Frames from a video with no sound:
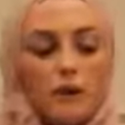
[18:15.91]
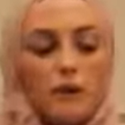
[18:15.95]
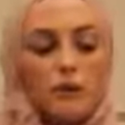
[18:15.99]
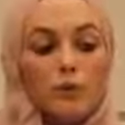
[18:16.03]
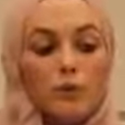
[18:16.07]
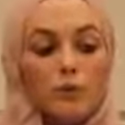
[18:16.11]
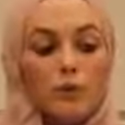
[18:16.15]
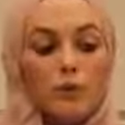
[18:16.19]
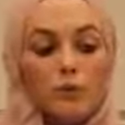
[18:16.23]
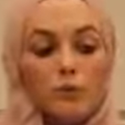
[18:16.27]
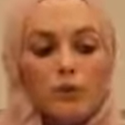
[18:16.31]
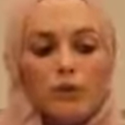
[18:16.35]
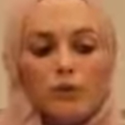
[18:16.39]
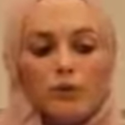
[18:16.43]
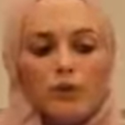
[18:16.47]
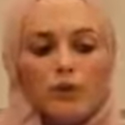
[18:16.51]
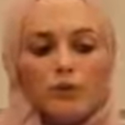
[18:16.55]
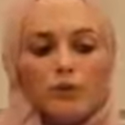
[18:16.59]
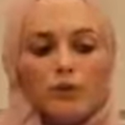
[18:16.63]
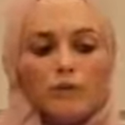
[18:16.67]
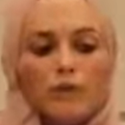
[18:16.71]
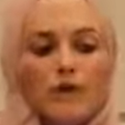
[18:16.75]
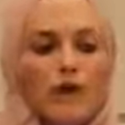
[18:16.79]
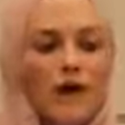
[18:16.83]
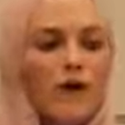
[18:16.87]
who
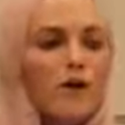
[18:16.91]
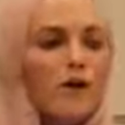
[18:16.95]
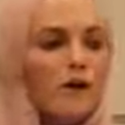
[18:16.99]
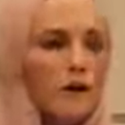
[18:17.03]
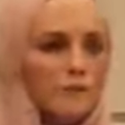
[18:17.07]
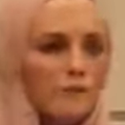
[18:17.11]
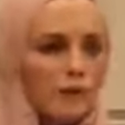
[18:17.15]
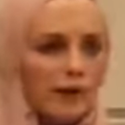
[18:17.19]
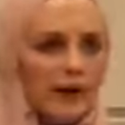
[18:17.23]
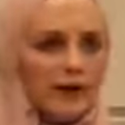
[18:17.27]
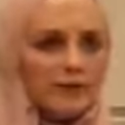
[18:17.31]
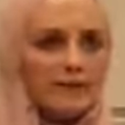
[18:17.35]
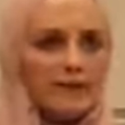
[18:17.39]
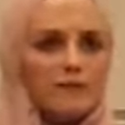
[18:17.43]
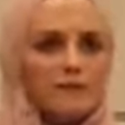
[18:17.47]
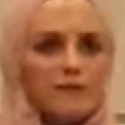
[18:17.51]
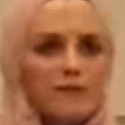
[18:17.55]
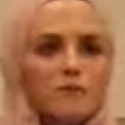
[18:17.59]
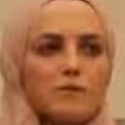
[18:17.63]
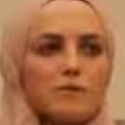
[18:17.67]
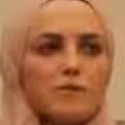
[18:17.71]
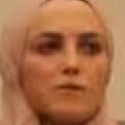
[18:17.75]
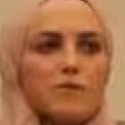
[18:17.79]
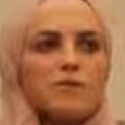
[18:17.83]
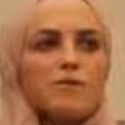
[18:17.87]
were devout and
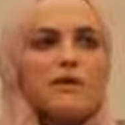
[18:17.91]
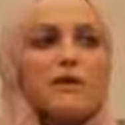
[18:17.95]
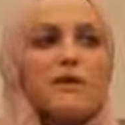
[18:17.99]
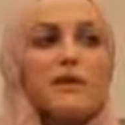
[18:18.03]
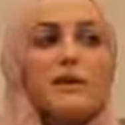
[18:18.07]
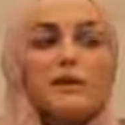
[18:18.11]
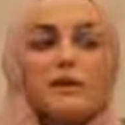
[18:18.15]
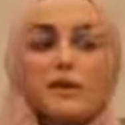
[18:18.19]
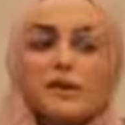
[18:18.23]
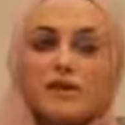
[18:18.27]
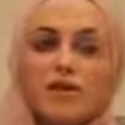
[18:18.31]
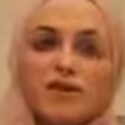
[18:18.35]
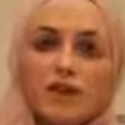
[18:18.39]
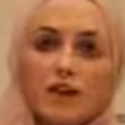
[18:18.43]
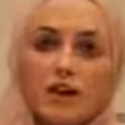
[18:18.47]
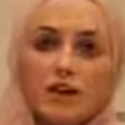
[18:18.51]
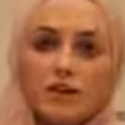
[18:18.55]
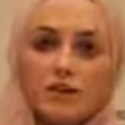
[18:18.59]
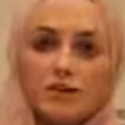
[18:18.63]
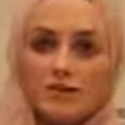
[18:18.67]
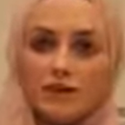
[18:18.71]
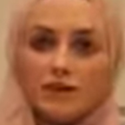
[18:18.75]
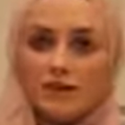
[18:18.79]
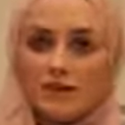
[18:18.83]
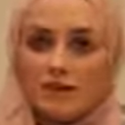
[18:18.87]
practicing Muslims, and they were the
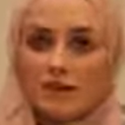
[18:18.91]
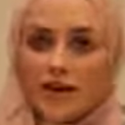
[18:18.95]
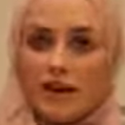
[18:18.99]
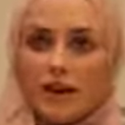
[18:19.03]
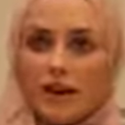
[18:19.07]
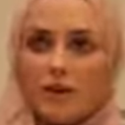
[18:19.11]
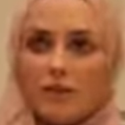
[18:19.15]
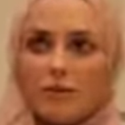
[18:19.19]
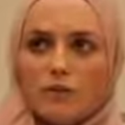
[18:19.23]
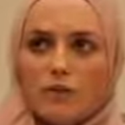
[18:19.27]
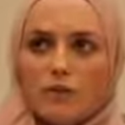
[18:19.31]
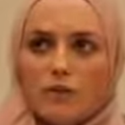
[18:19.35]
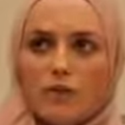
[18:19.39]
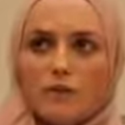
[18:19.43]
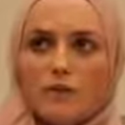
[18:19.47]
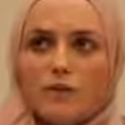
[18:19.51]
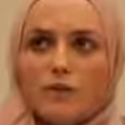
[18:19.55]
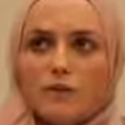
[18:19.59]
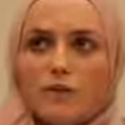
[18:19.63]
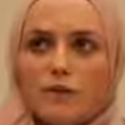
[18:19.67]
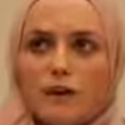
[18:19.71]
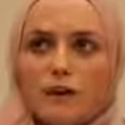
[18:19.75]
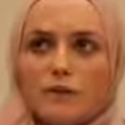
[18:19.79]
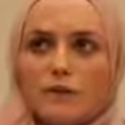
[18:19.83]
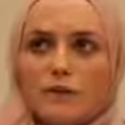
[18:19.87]
first devout
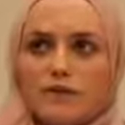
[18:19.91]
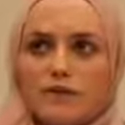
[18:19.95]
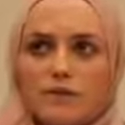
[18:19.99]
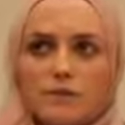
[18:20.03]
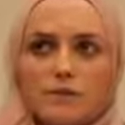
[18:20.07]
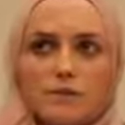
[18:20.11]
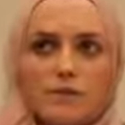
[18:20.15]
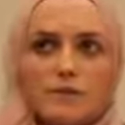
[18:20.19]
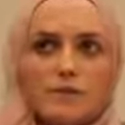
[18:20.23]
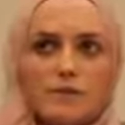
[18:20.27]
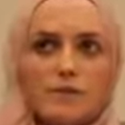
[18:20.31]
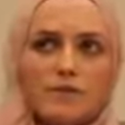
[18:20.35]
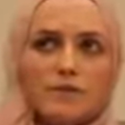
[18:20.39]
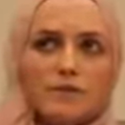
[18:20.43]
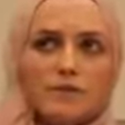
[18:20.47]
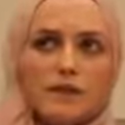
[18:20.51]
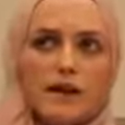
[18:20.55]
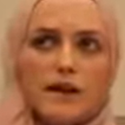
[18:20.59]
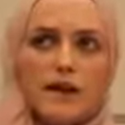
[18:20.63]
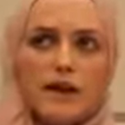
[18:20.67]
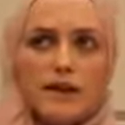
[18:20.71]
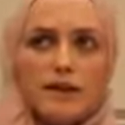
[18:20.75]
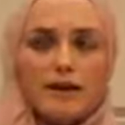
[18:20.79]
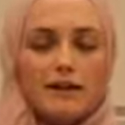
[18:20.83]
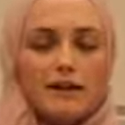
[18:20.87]
and practicing
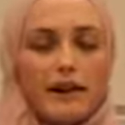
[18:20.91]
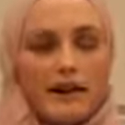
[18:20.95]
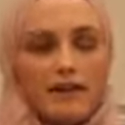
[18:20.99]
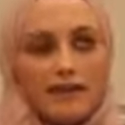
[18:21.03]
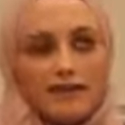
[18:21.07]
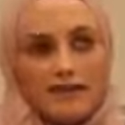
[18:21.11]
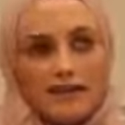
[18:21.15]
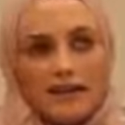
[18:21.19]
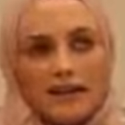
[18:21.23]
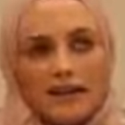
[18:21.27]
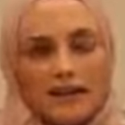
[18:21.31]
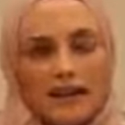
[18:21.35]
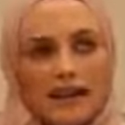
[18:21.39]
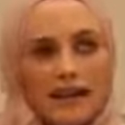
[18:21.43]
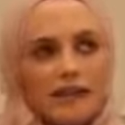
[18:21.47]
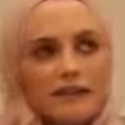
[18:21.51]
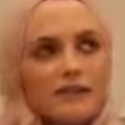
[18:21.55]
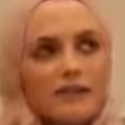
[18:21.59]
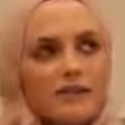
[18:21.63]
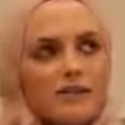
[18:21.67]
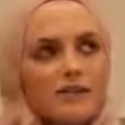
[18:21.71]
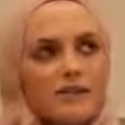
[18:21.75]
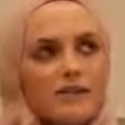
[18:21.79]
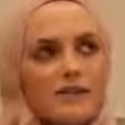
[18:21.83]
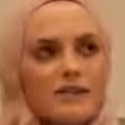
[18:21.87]
Muslims that I'd ever
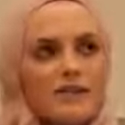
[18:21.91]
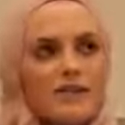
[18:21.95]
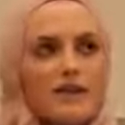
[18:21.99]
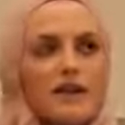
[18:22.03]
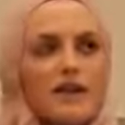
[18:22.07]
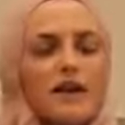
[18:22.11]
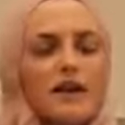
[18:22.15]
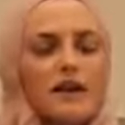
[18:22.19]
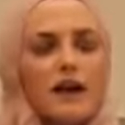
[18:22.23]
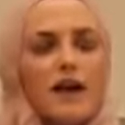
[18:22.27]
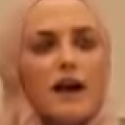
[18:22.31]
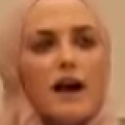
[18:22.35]
encountered.